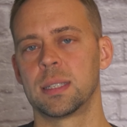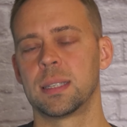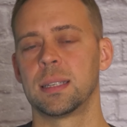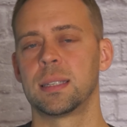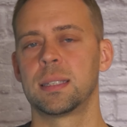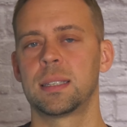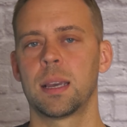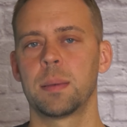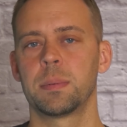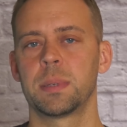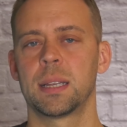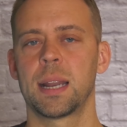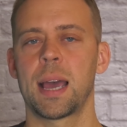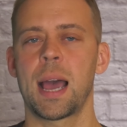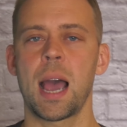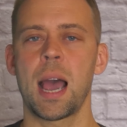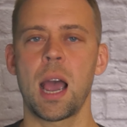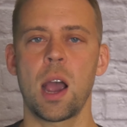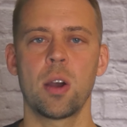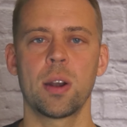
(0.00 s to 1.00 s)
the steps on
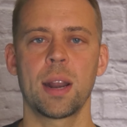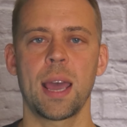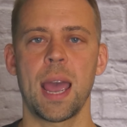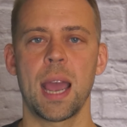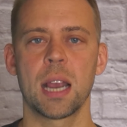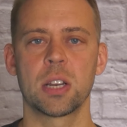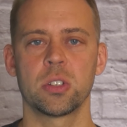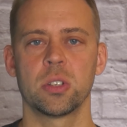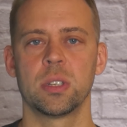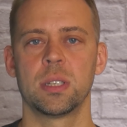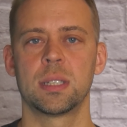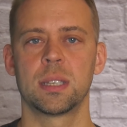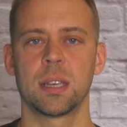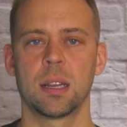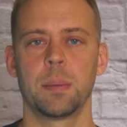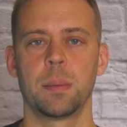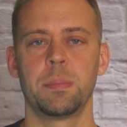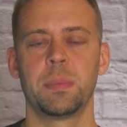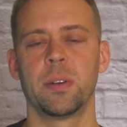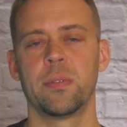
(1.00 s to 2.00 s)
how to actually
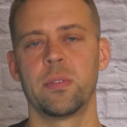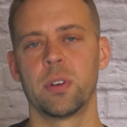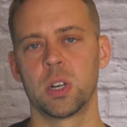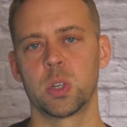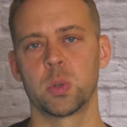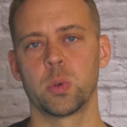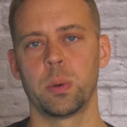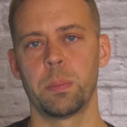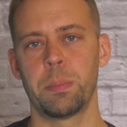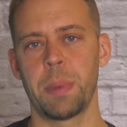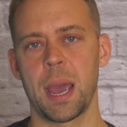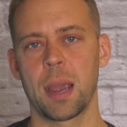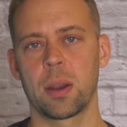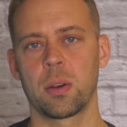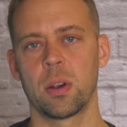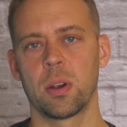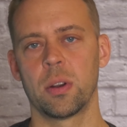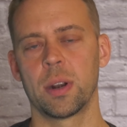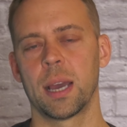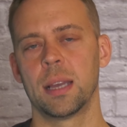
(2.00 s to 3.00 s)
set up your virtual
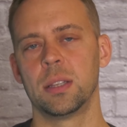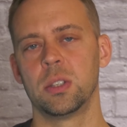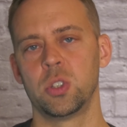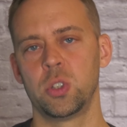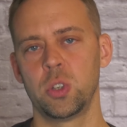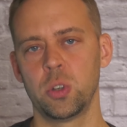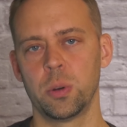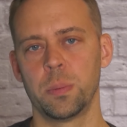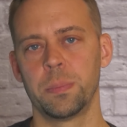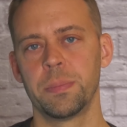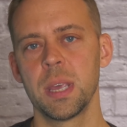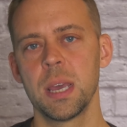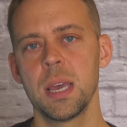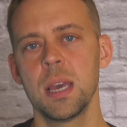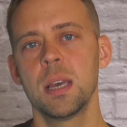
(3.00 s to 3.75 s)
background on Zoom.